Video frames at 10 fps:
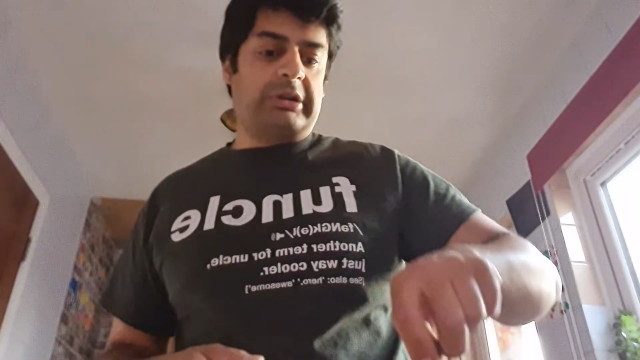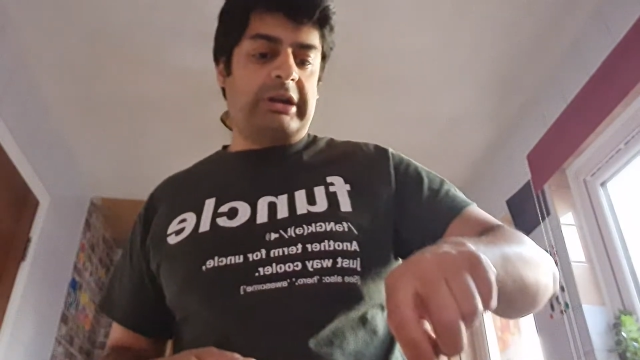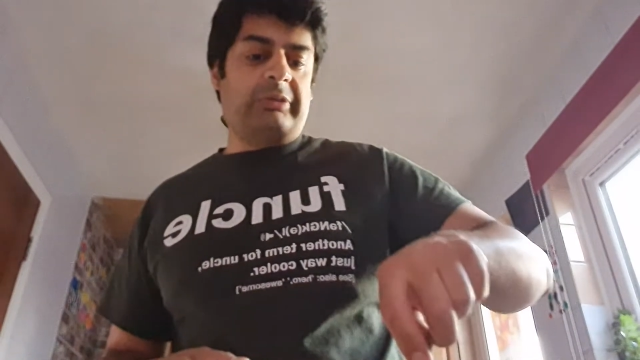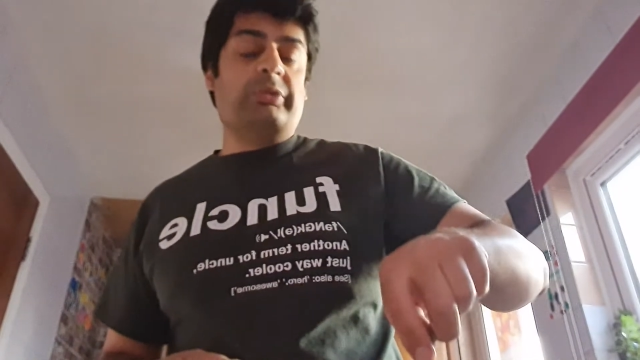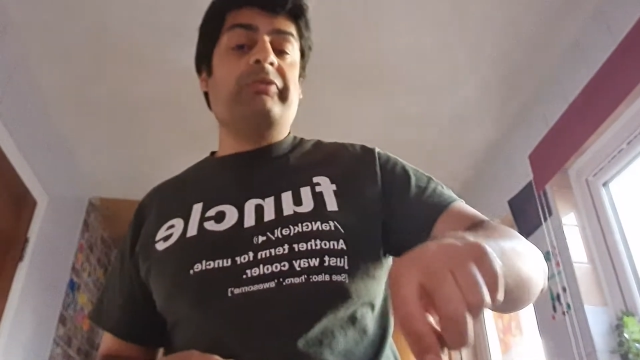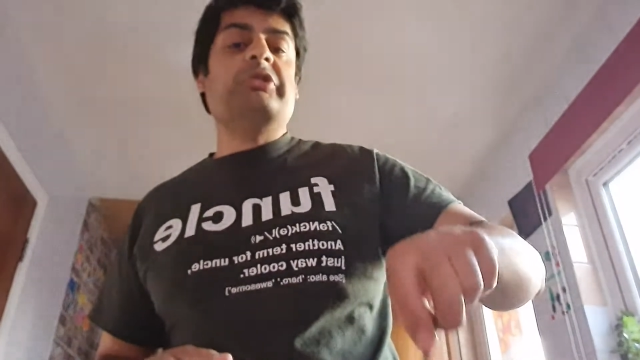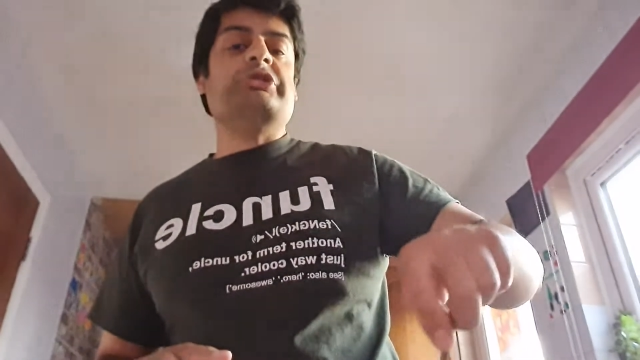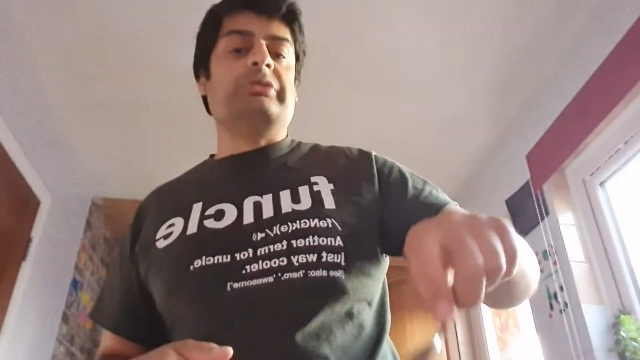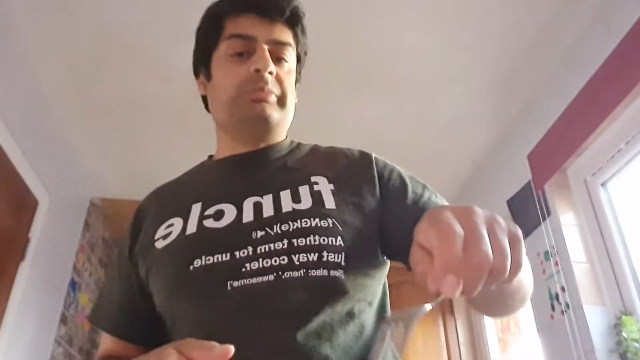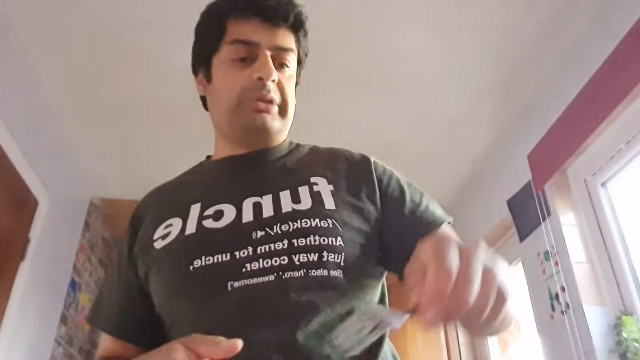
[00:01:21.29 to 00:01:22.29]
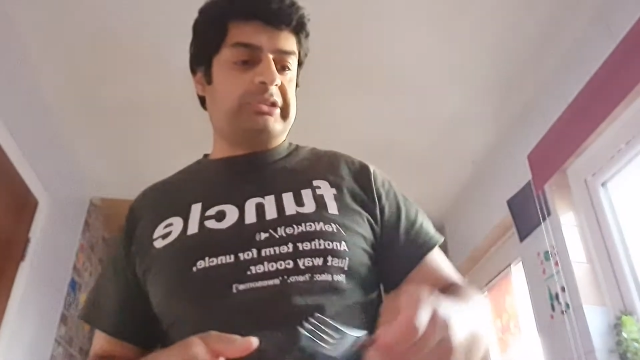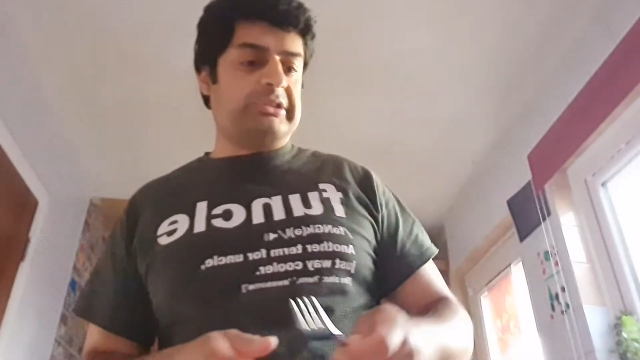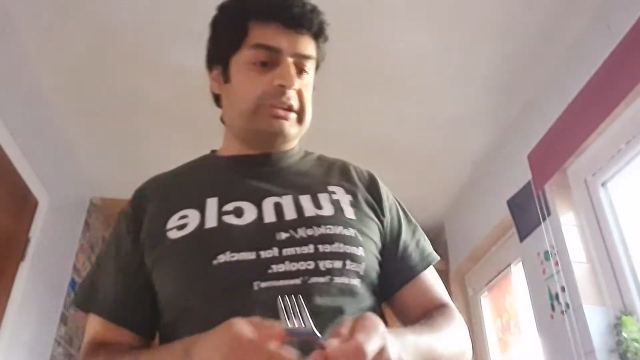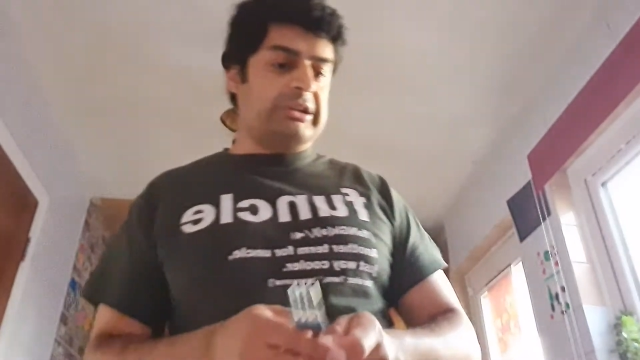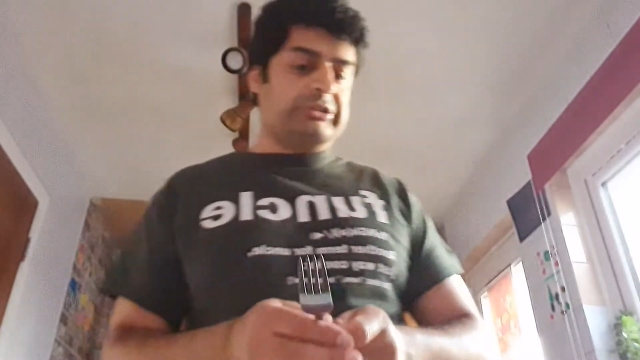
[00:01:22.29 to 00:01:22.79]
a revision because,
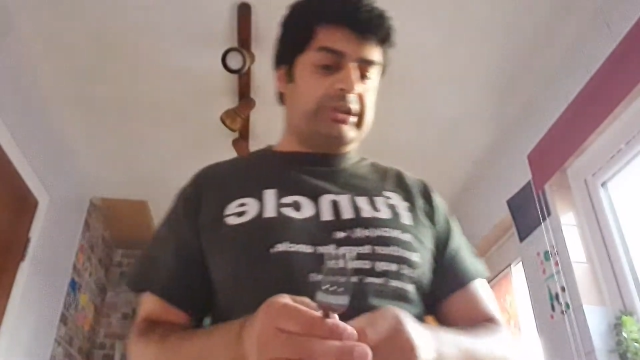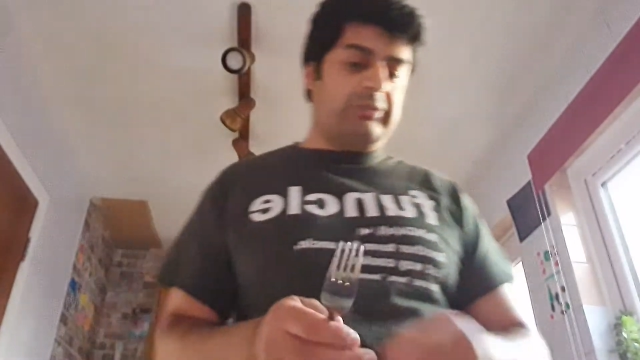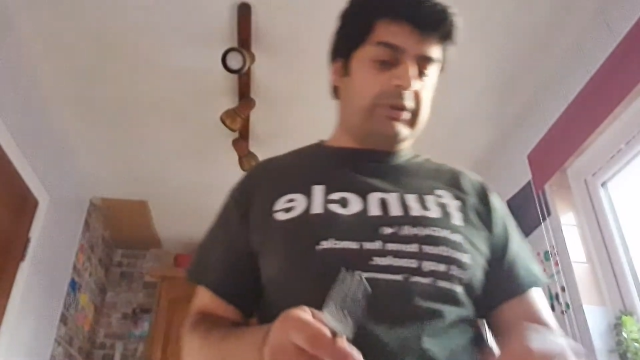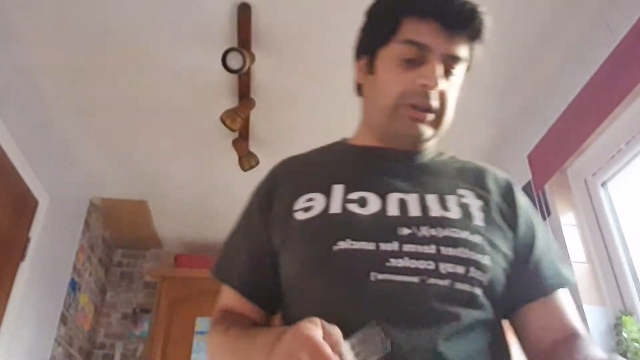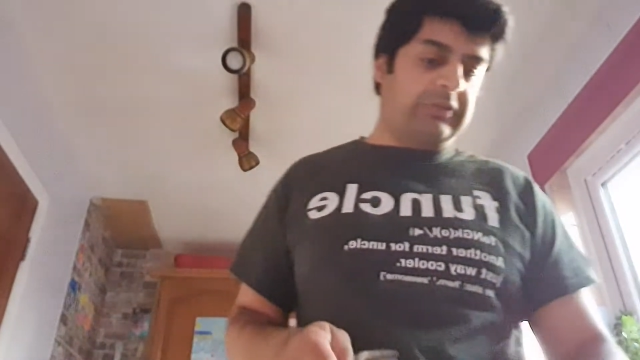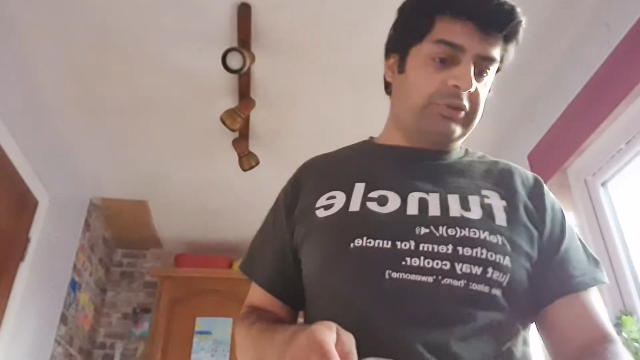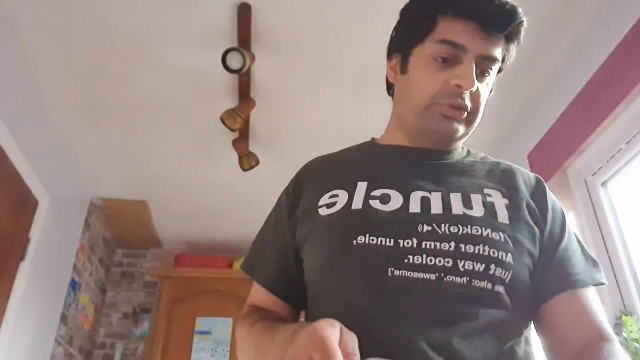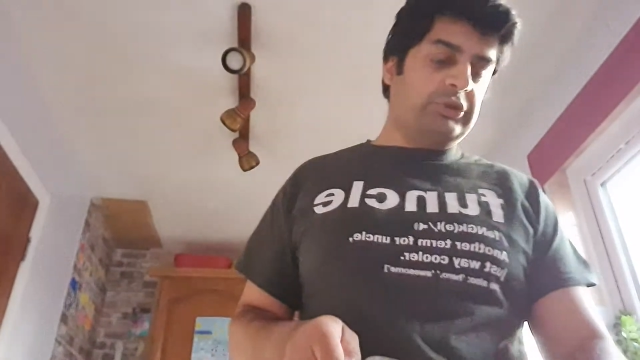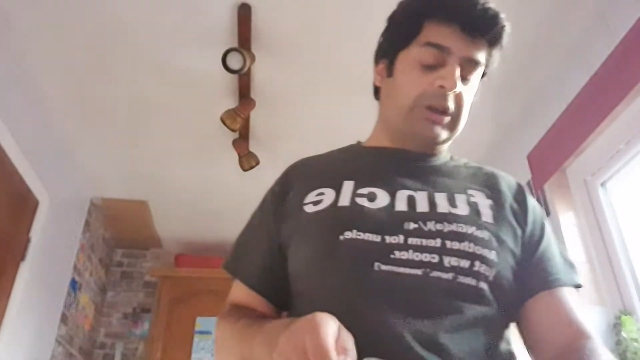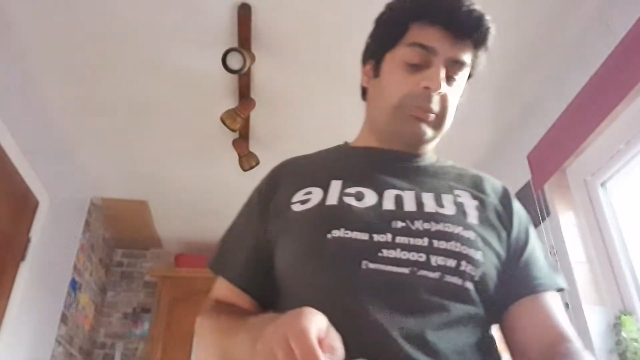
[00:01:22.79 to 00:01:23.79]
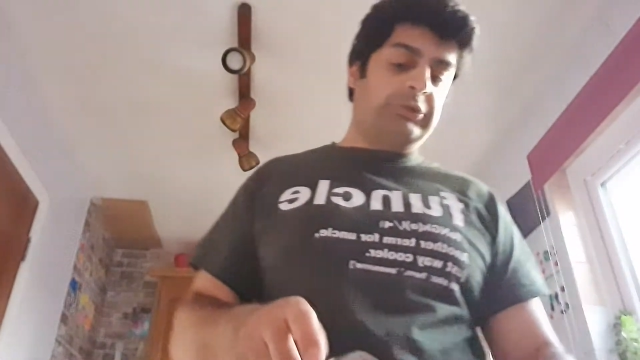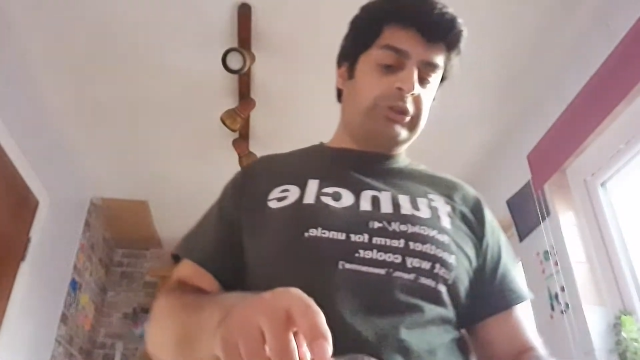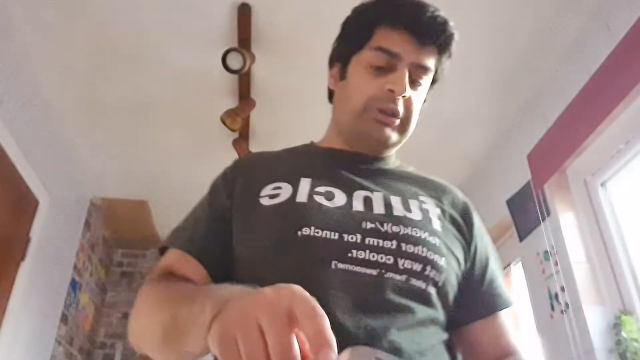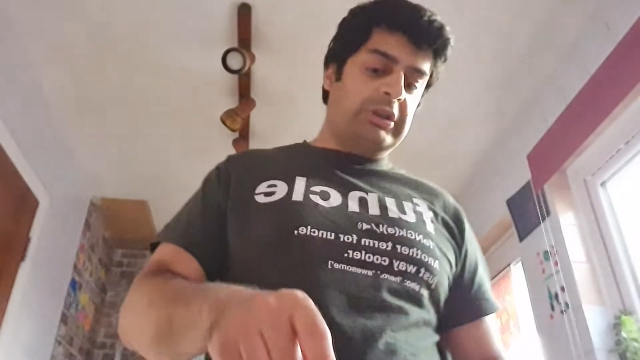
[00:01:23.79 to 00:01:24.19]
like I said, I've read it a few times.